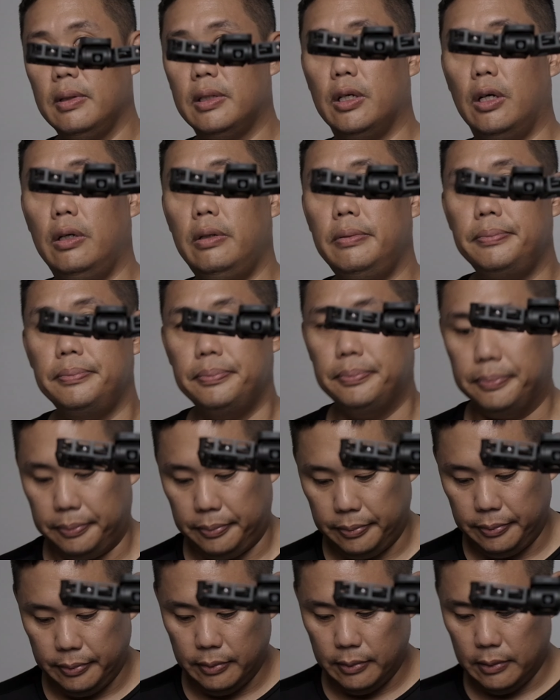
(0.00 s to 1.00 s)
So,
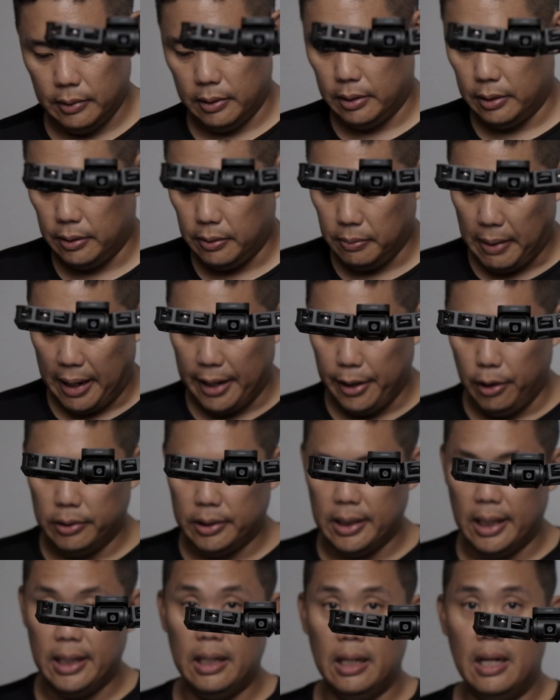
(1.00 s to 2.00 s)
by
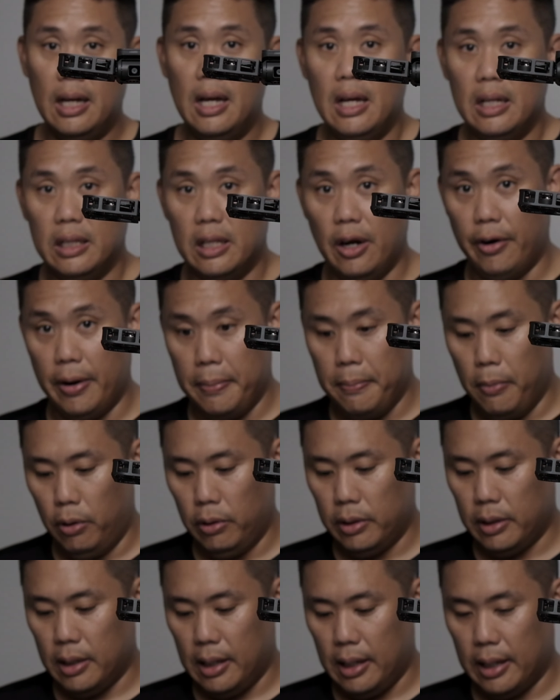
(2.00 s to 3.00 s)
using the
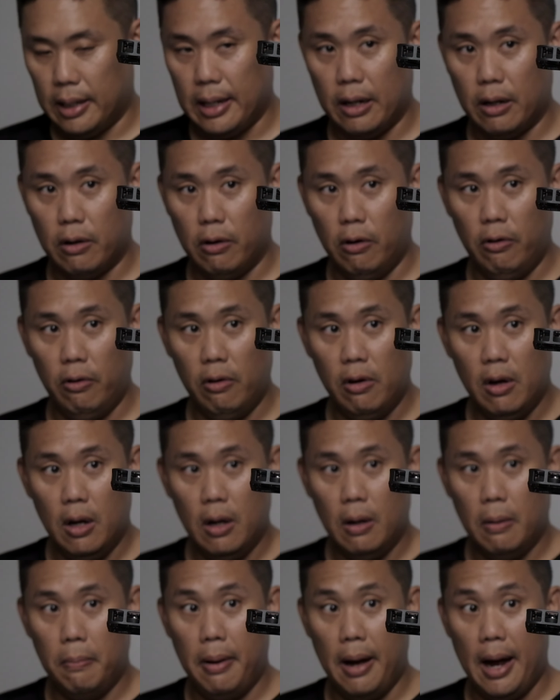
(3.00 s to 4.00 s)
remote, I can go
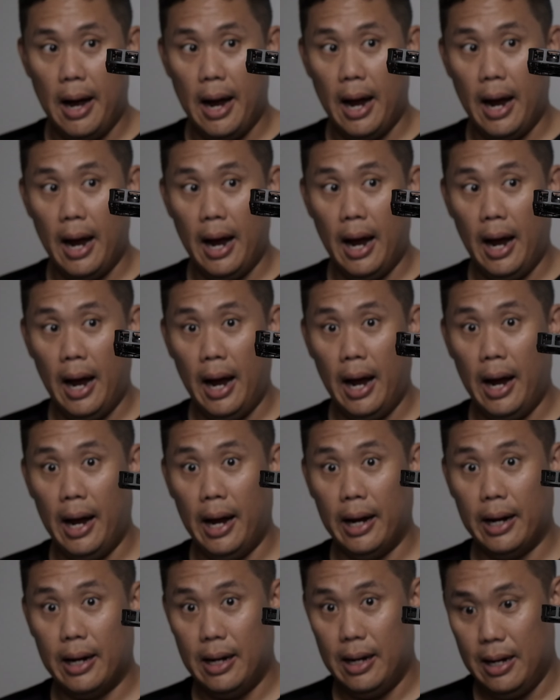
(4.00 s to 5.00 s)

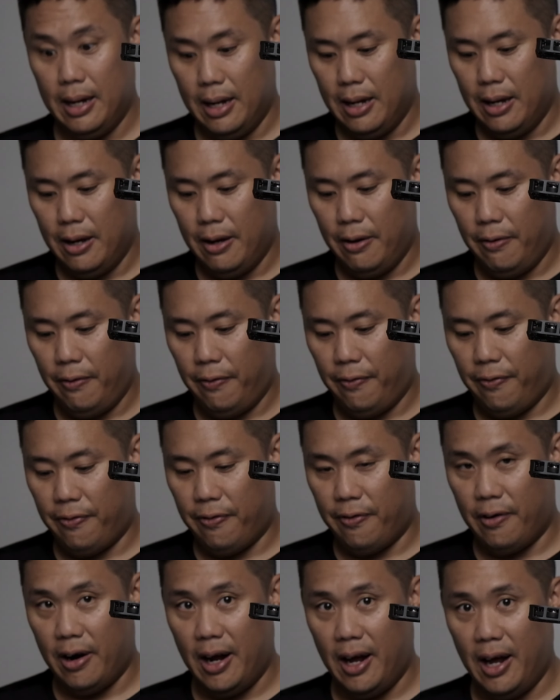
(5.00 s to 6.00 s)
back,
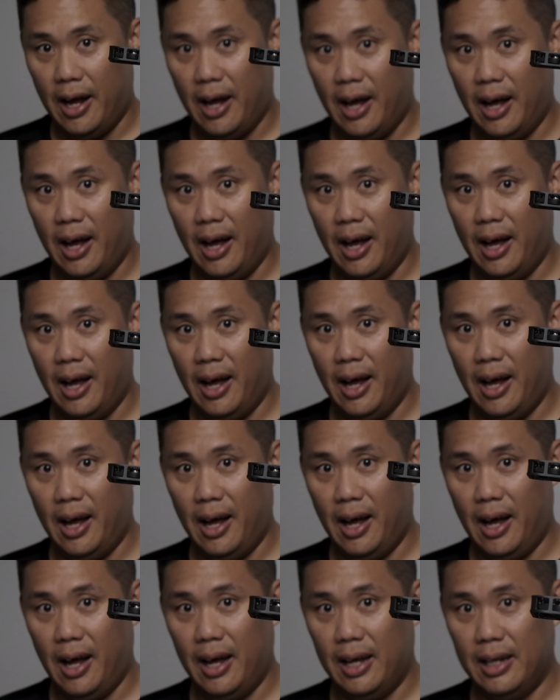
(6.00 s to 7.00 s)

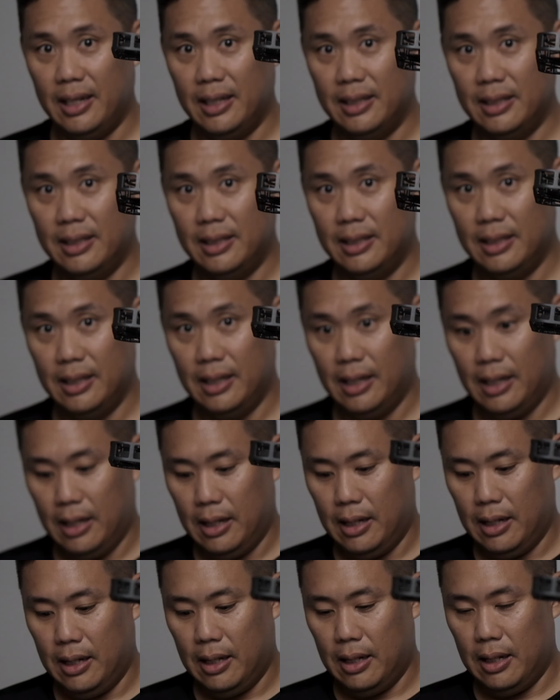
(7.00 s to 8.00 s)
front,
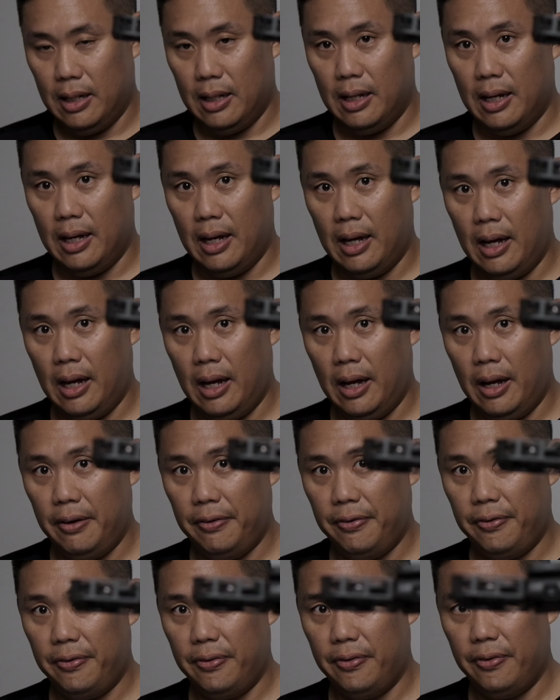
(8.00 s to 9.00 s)

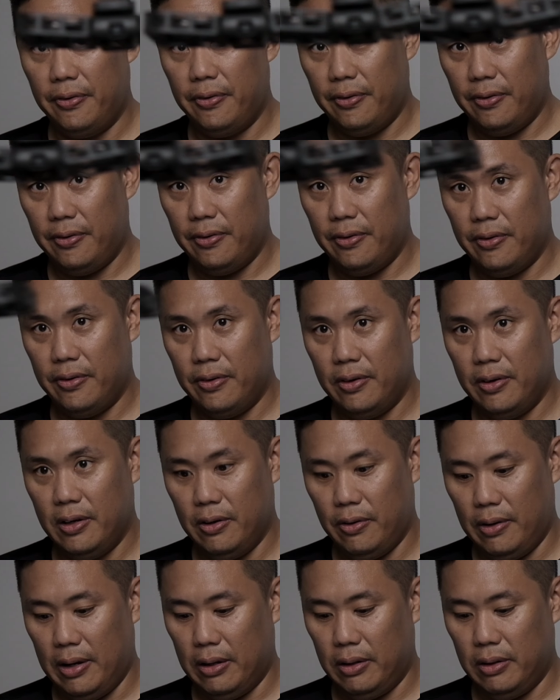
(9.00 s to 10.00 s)
left,
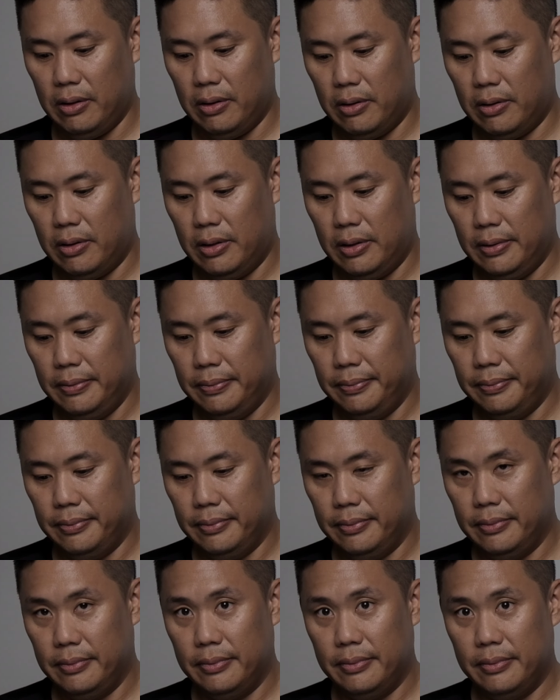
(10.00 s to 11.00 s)
no,
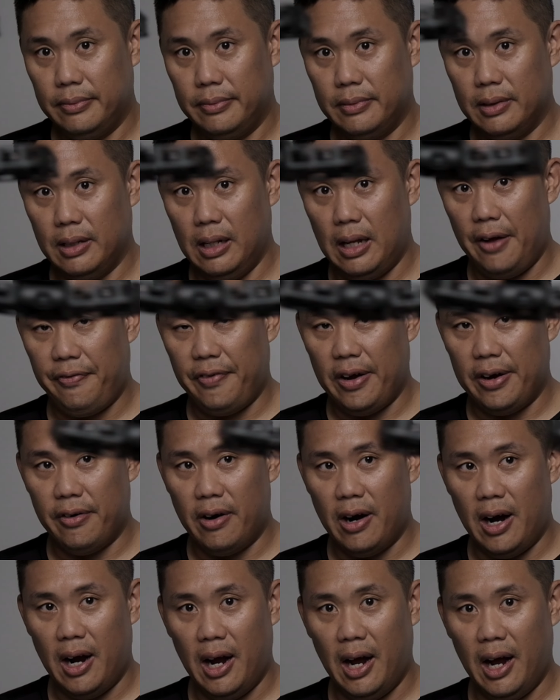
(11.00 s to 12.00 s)
left and
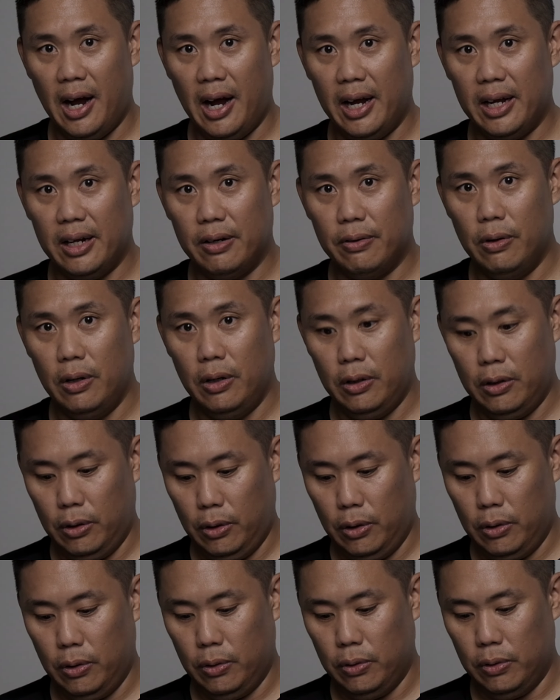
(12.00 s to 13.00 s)
right.
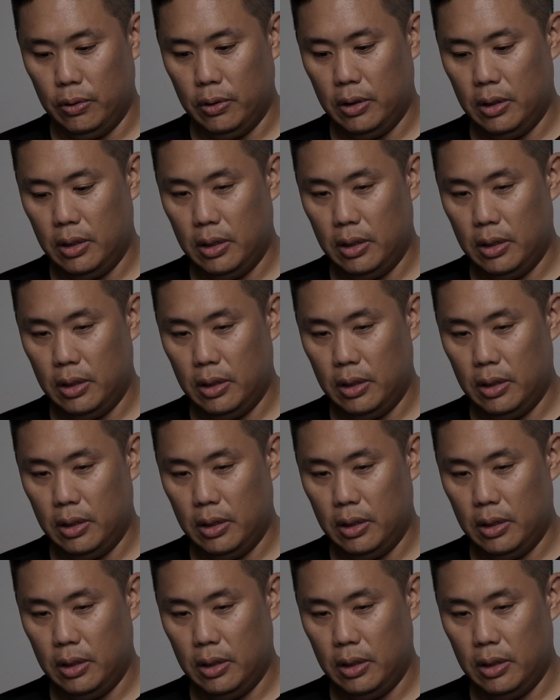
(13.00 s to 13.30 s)
Whoa.